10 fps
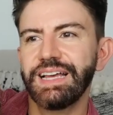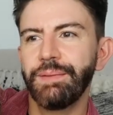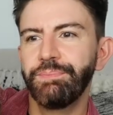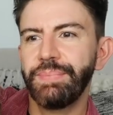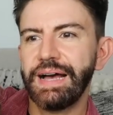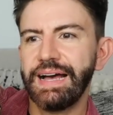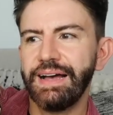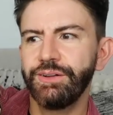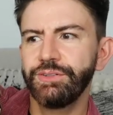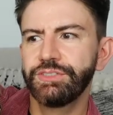
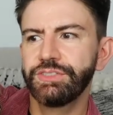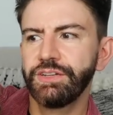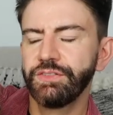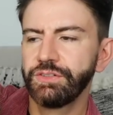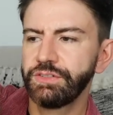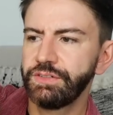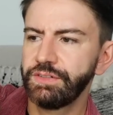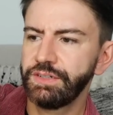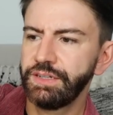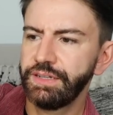about
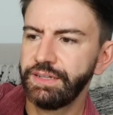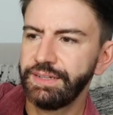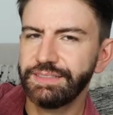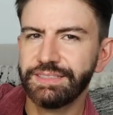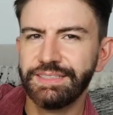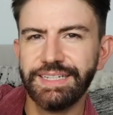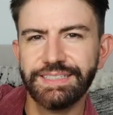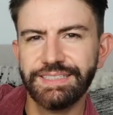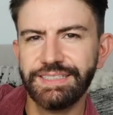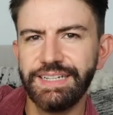
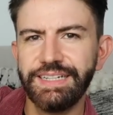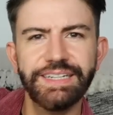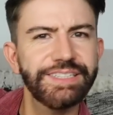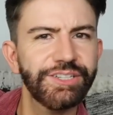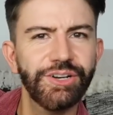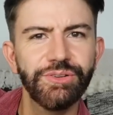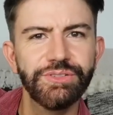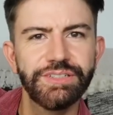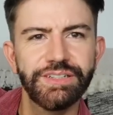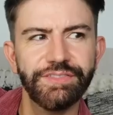16 years
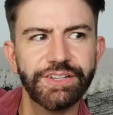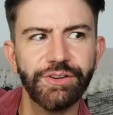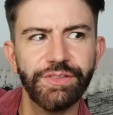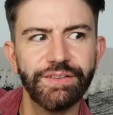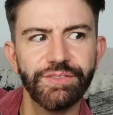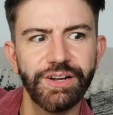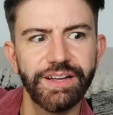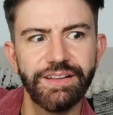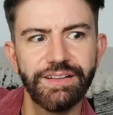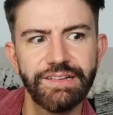old. Have I got that
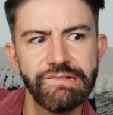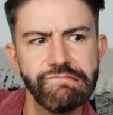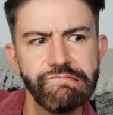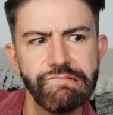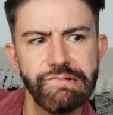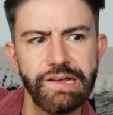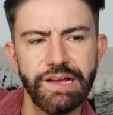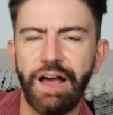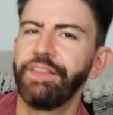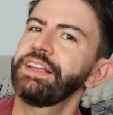right?
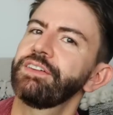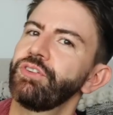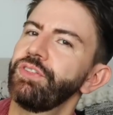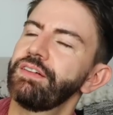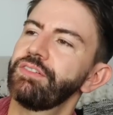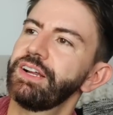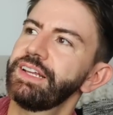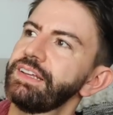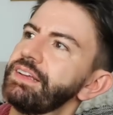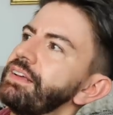I think I've got that right.